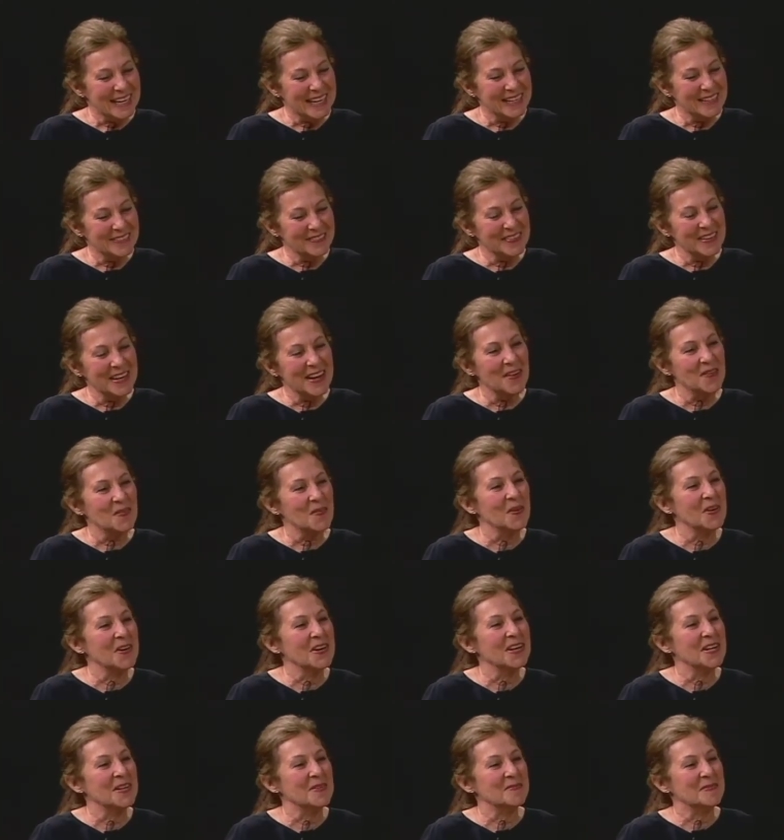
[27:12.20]
and not
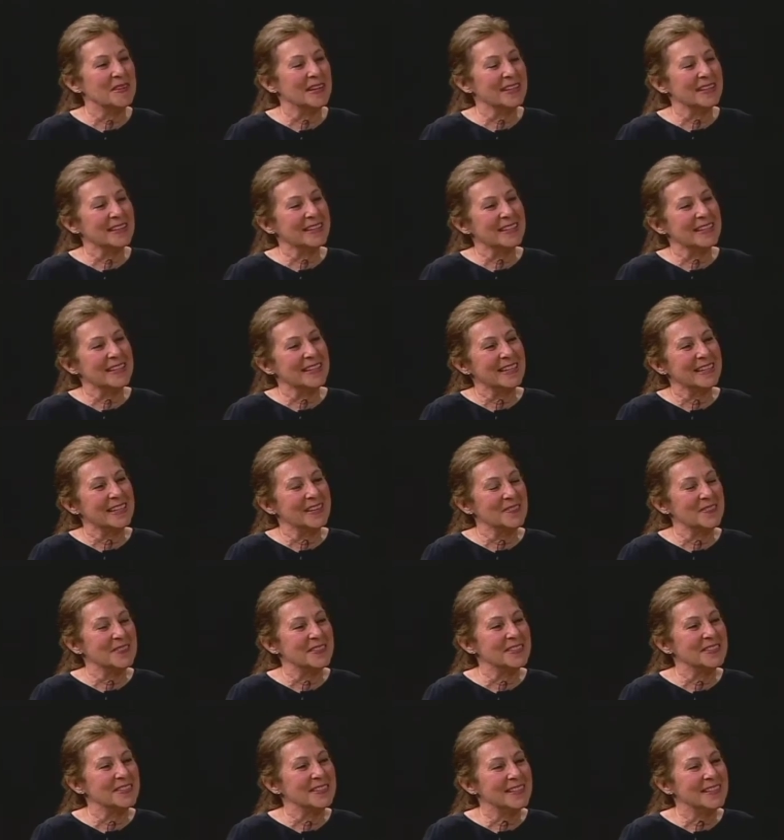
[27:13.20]
worry about the. Uh, yes,